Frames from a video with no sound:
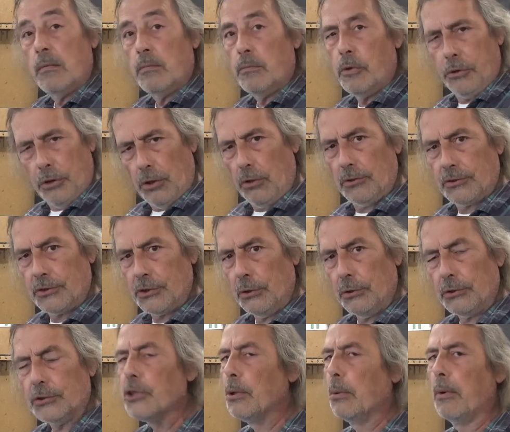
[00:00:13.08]
But also
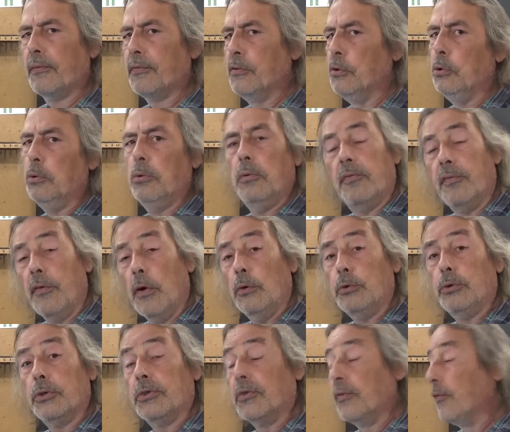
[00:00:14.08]
some of you
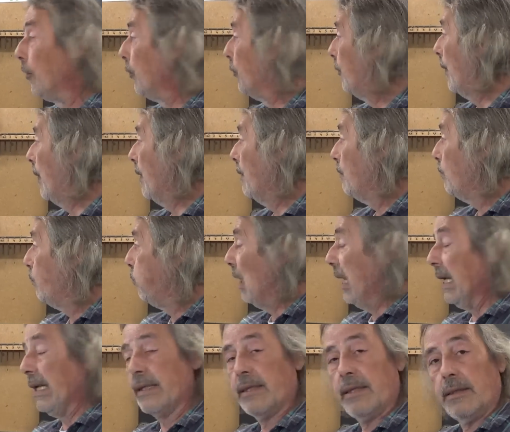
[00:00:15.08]
voted for
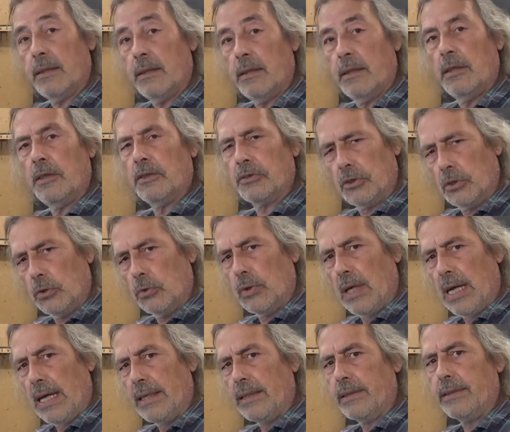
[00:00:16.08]
black. So
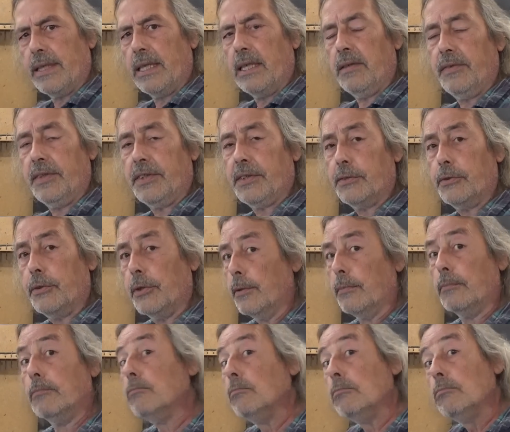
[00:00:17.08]
I gave it the
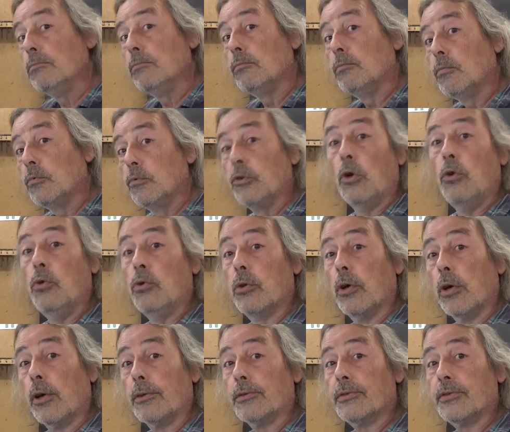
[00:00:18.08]
two
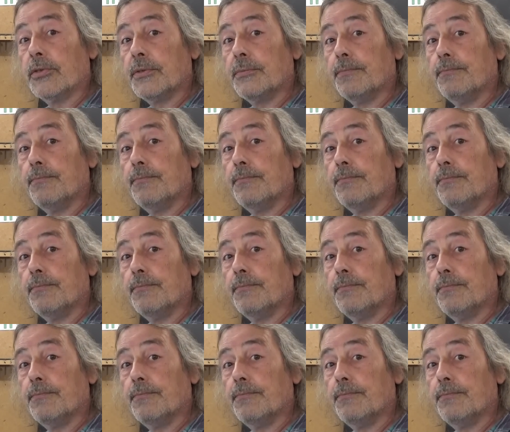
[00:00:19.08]
colors.